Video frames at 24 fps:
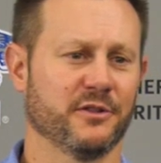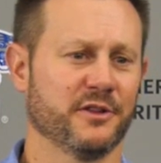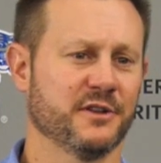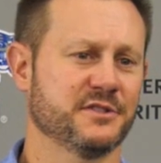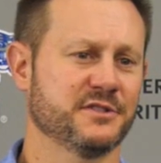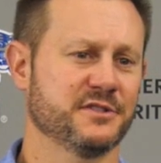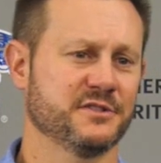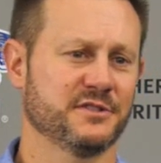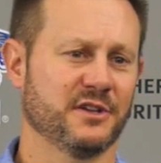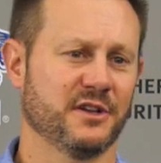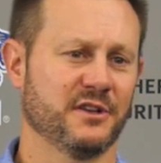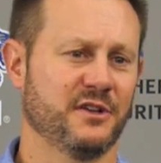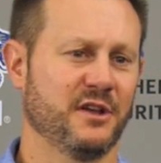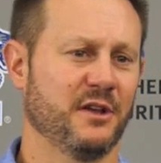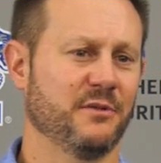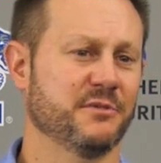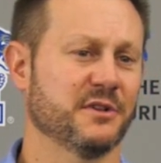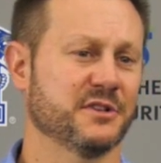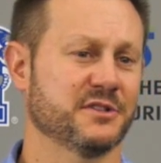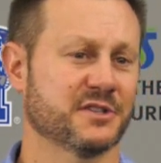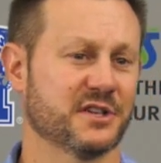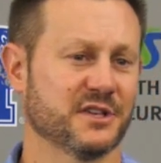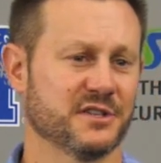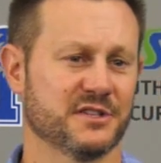this is a team
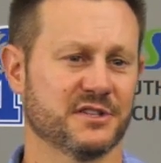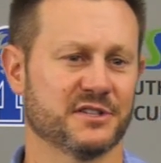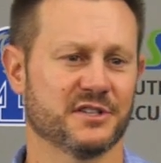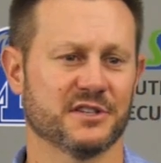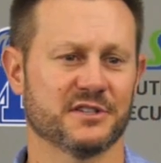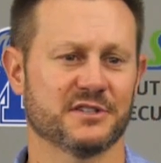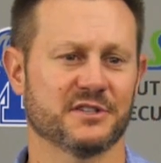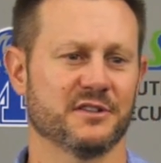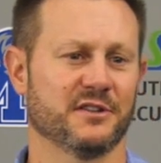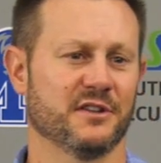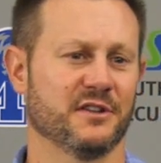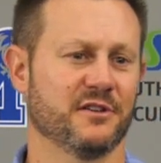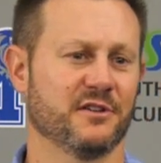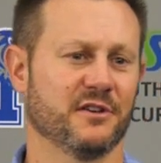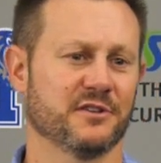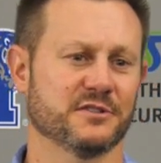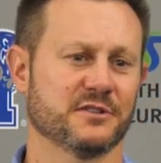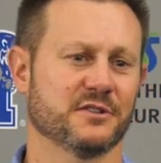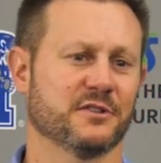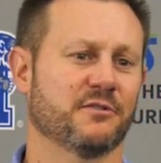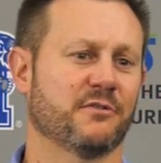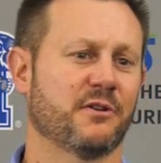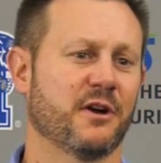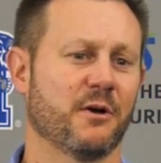that's consistent, that
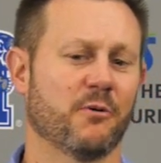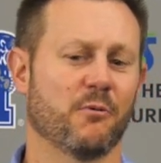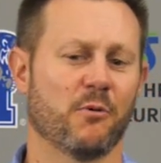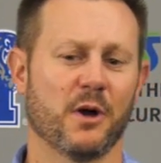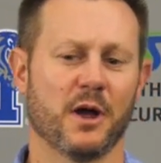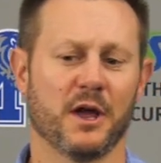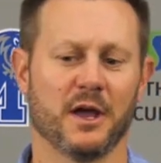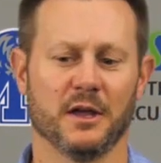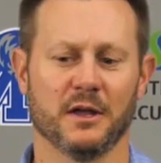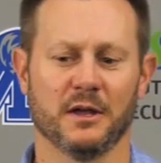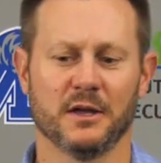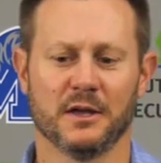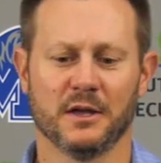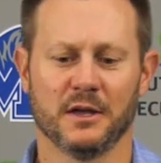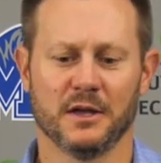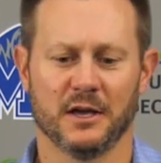does it the right way,